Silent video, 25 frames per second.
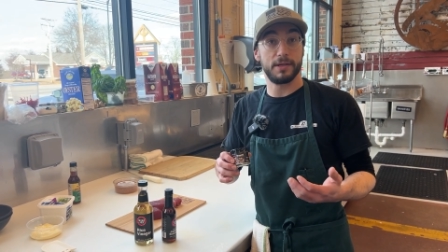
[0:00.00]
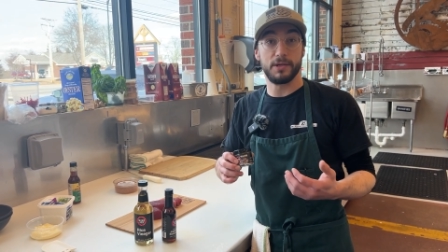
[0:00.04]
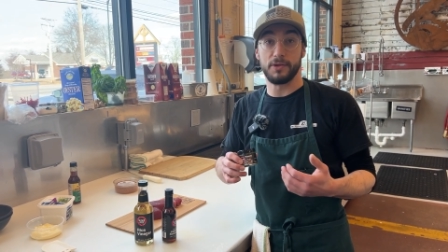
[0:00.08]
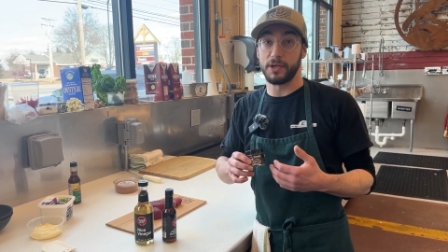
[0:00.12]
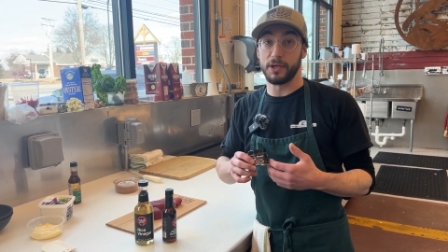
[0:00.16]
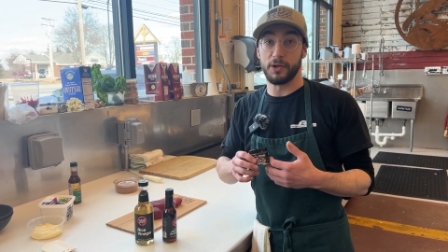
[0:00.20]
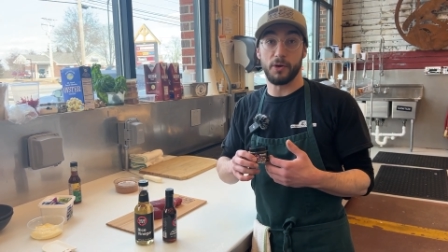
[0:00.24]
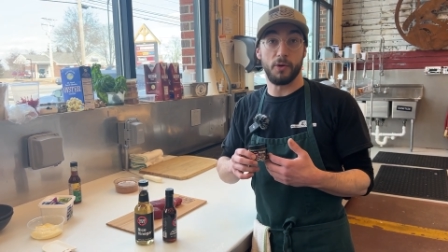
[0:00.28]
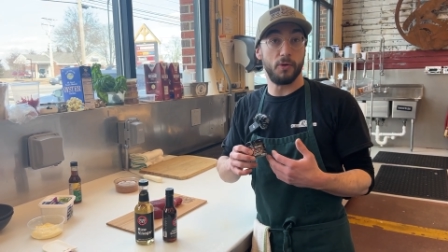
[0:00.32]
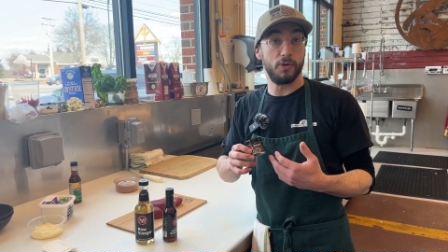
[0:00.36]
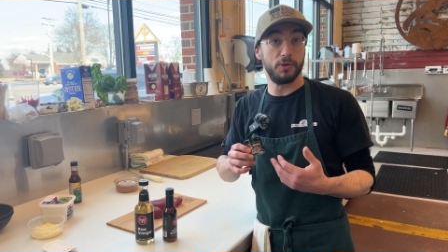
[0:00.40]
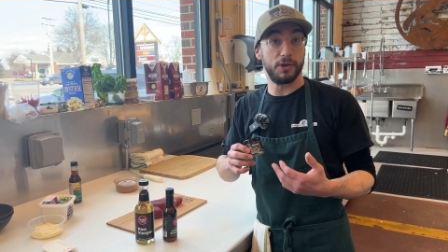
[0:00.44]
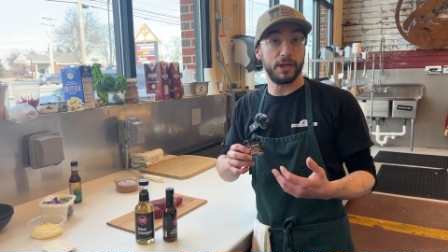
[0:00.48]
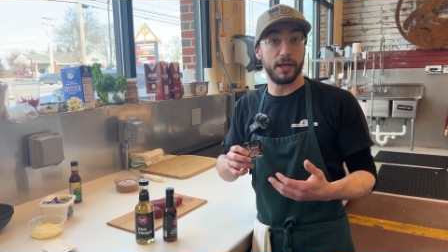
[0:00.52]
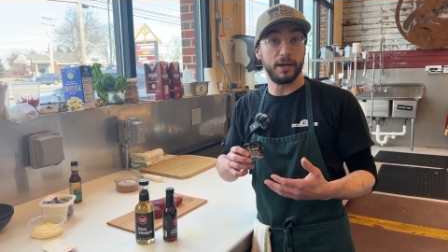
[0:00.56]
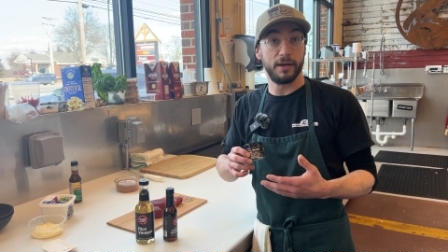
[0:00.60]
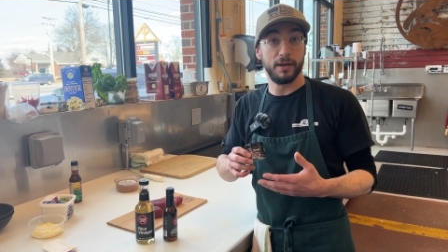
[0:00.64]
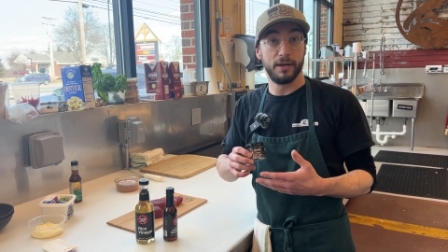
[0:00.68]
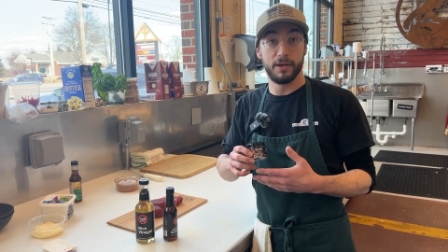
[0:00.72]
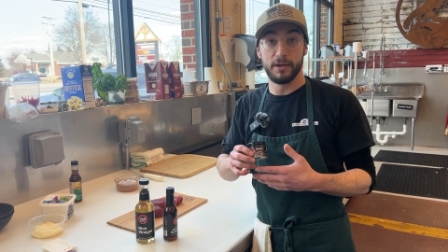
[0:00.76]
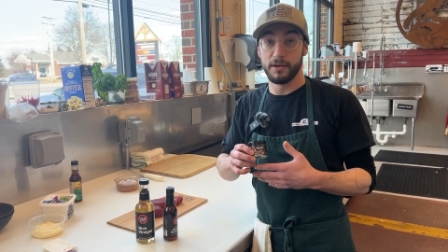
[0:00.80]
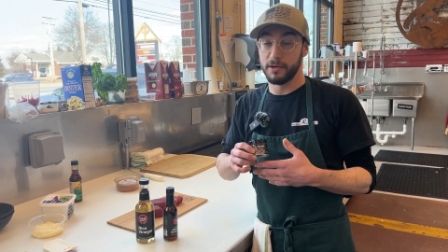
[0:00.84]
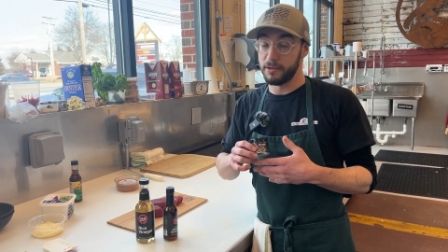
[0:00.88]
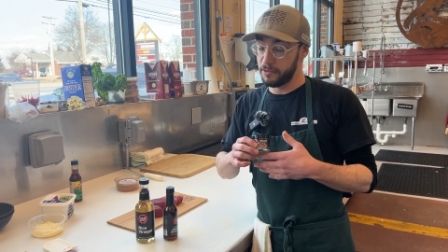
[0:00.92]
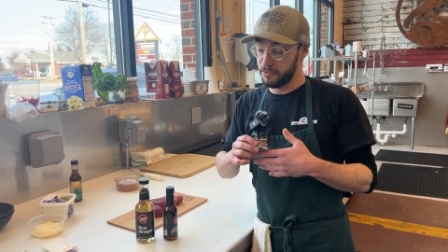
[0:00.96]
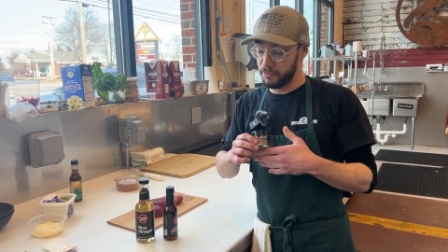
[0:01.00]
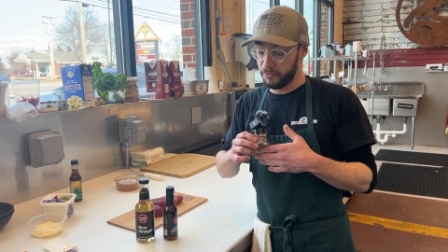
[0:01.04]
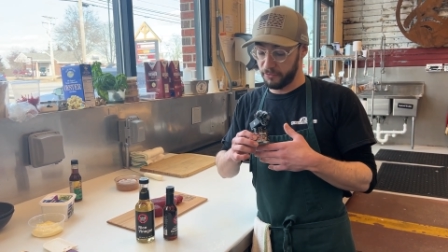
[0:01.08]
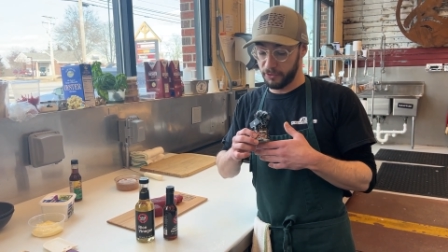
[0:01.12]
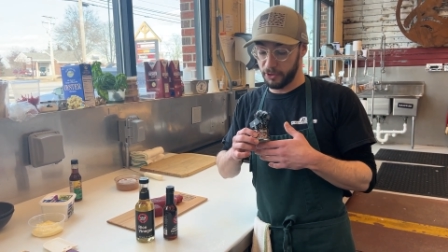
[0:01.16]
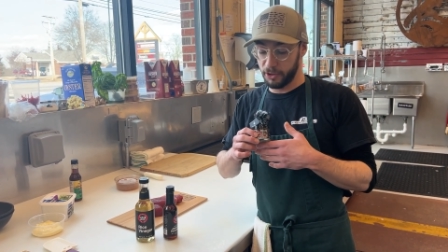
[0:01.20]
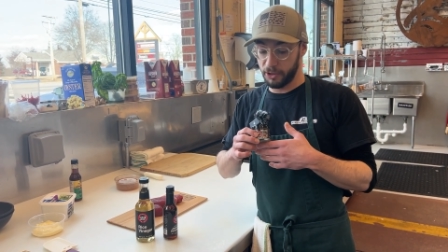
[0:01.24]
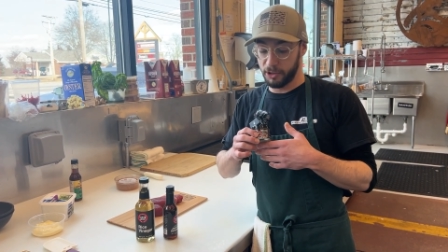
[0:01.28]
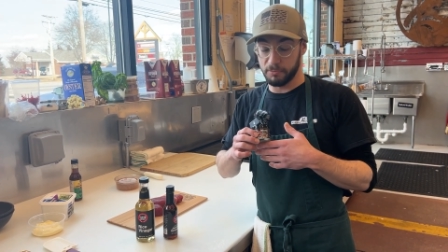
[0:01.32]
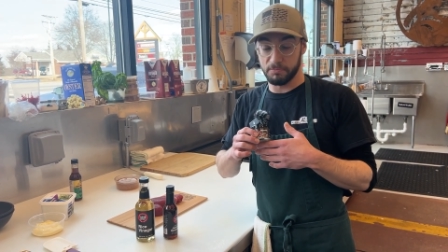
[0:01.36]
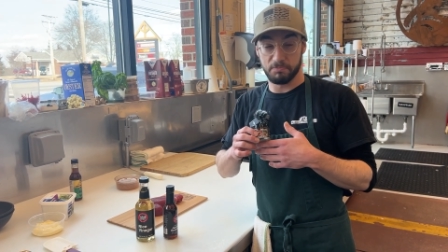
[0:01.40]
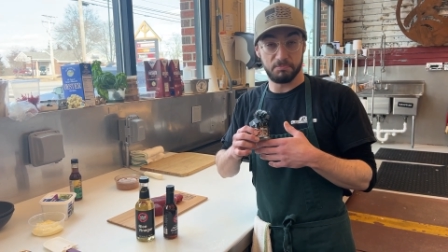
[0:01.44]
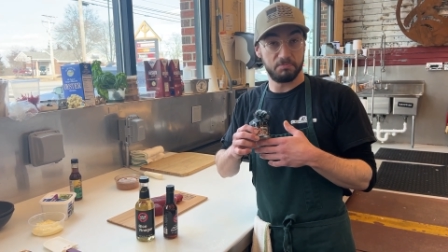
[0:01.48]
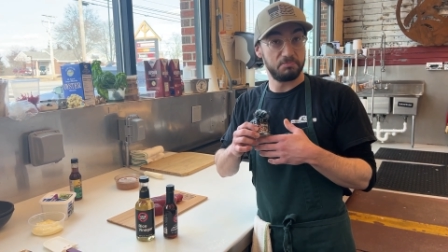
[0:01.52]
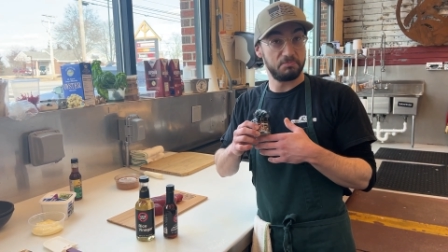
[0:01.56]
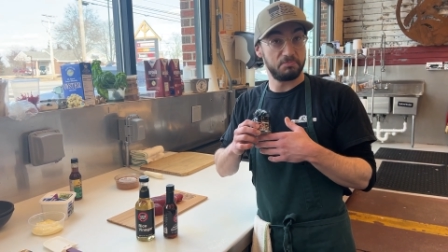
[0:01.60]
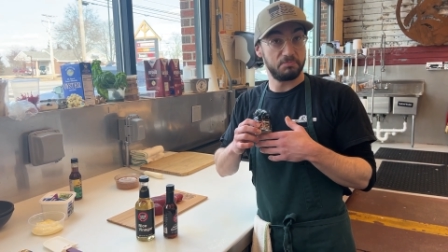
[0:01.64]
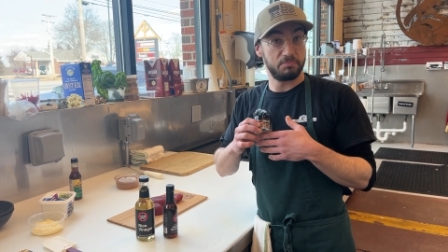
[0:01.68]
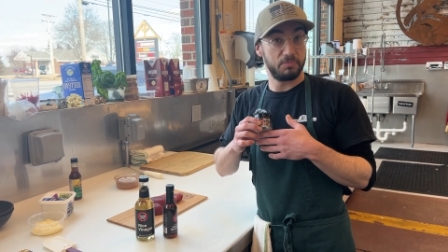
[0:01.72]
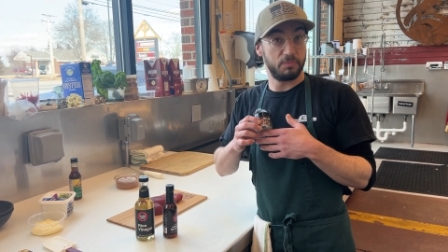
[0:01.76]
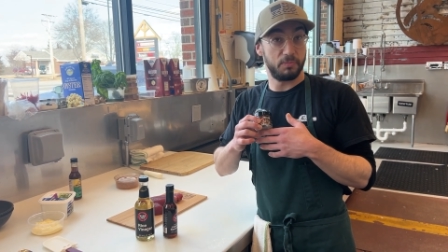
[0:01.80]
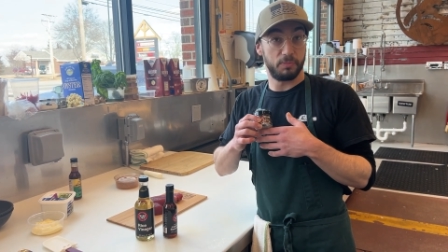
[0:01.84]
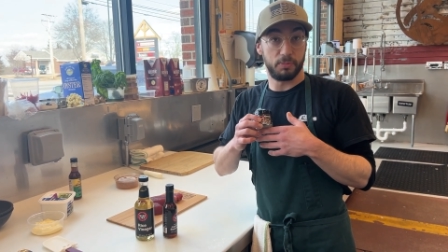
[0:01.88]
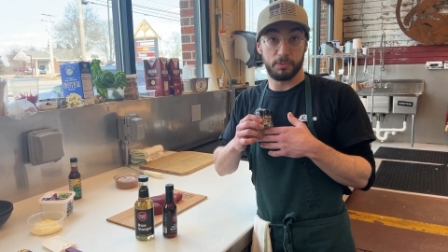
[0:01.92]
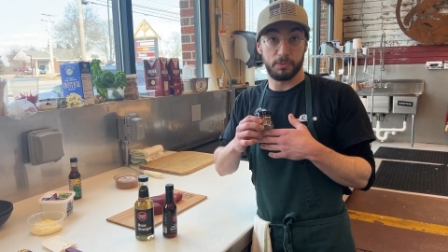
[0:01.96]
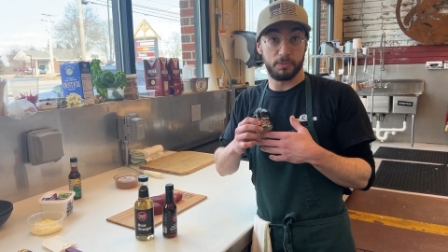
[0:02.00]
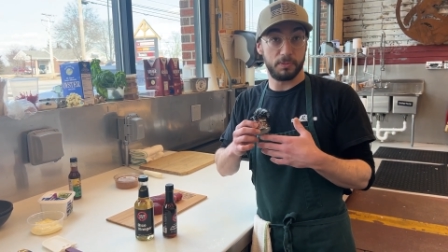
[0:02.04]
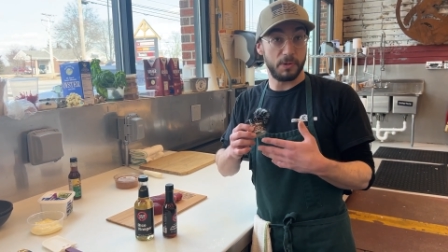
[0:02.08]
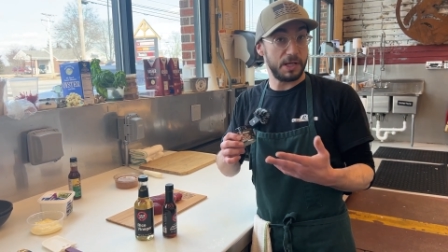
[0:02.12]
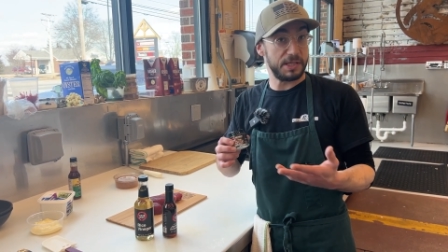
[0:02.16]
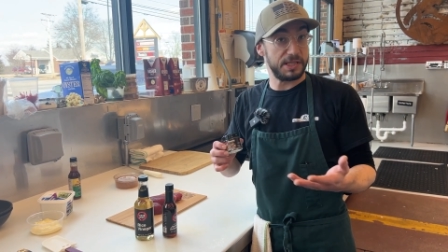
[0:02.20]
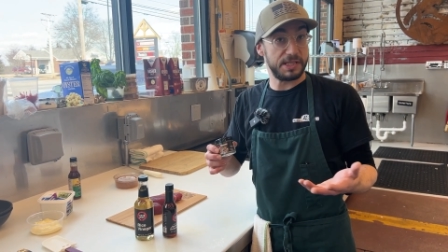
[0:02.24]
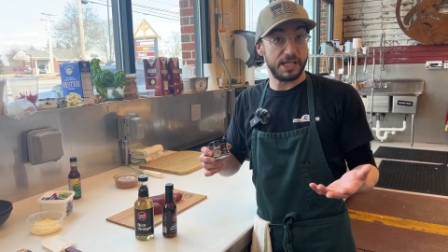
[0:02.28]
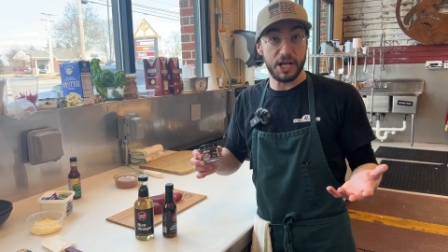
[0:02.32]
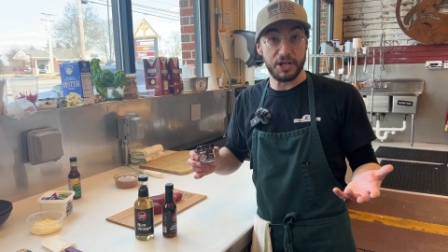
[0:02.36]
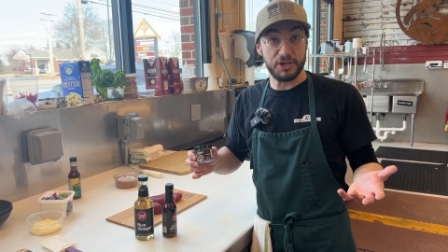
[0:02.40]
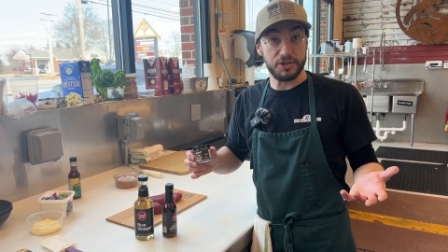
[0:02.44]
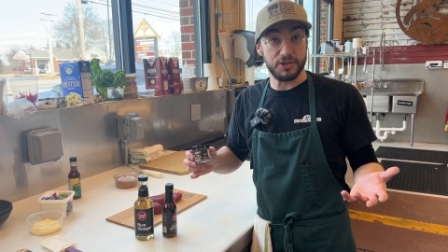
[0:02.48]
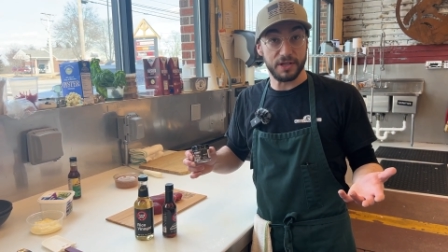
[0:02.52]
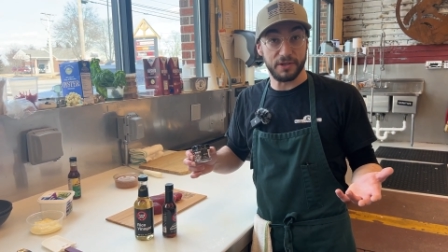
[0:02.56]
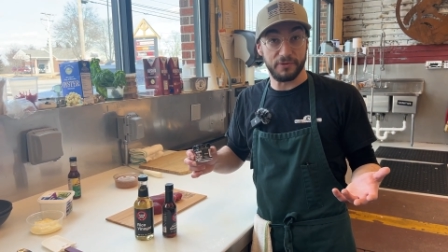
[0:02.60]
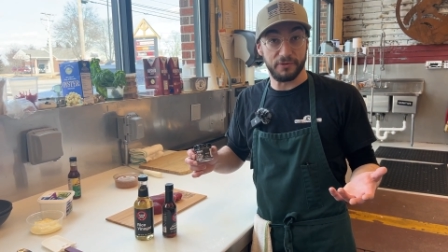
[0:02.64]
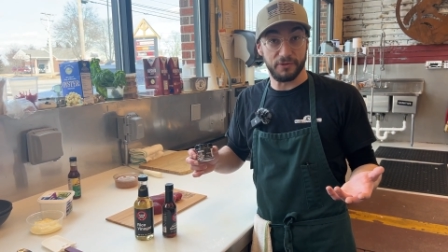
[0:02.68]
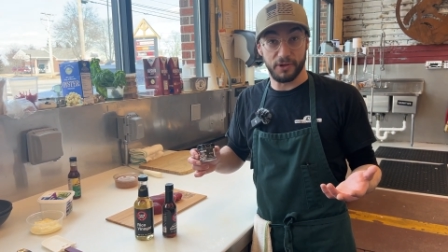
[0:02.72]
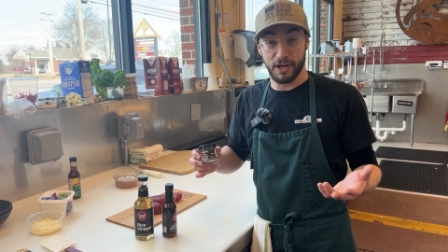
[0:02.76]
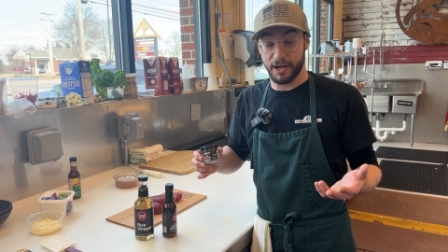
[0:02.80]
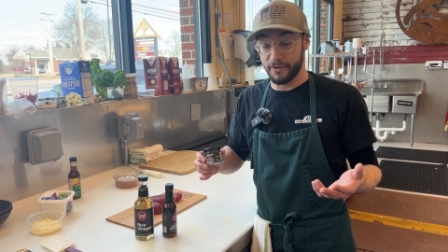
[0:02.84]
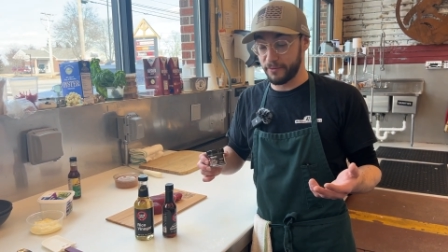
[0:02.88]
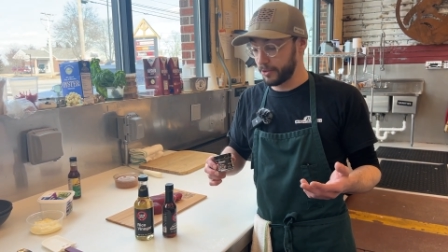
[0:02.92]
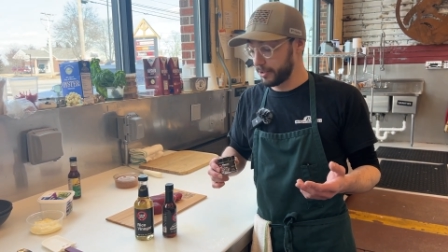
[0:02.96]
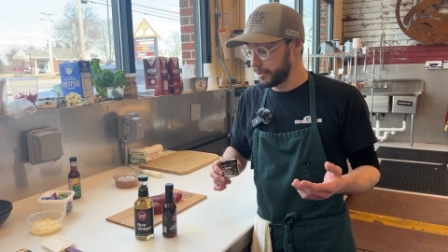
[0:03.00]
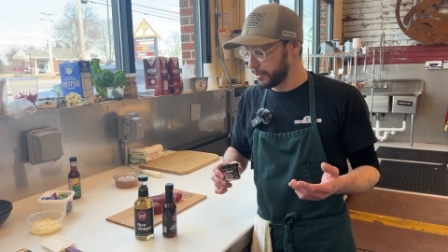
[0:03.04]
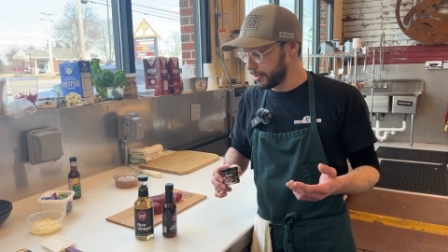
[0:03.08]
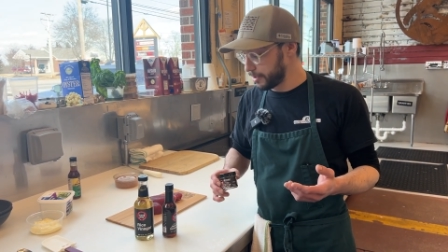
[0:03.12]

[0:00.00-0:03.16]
You can hold it for essentially forever.